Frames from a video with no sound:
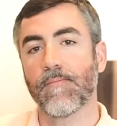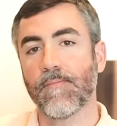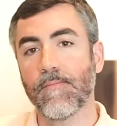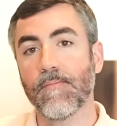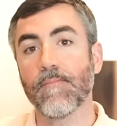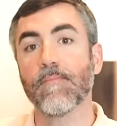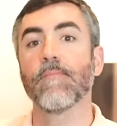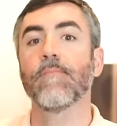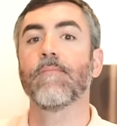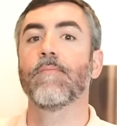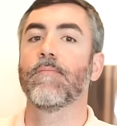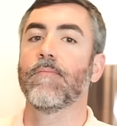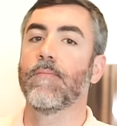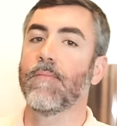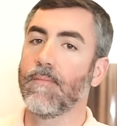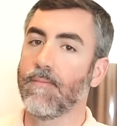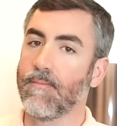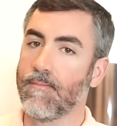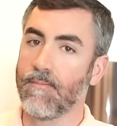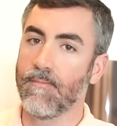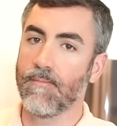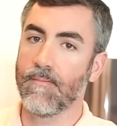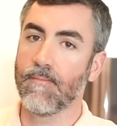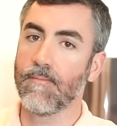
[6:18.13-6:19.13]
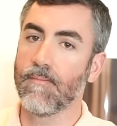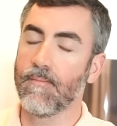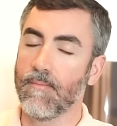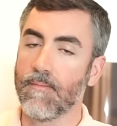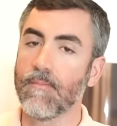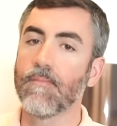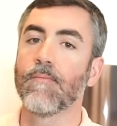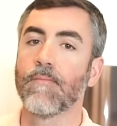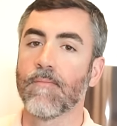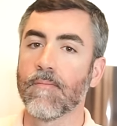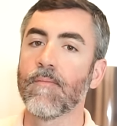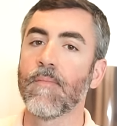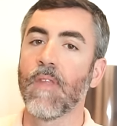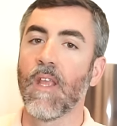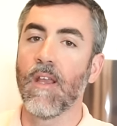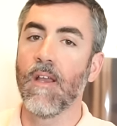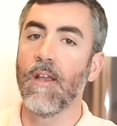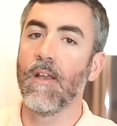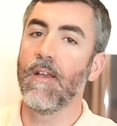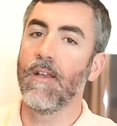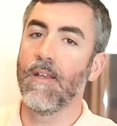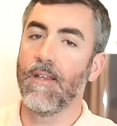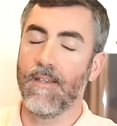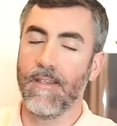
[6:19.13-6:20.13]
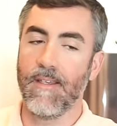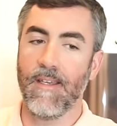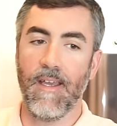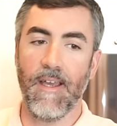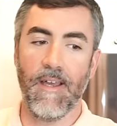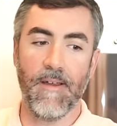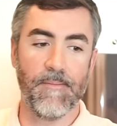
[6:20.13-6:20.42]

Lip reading: If you have like butter cups, you do it too. But we're gonna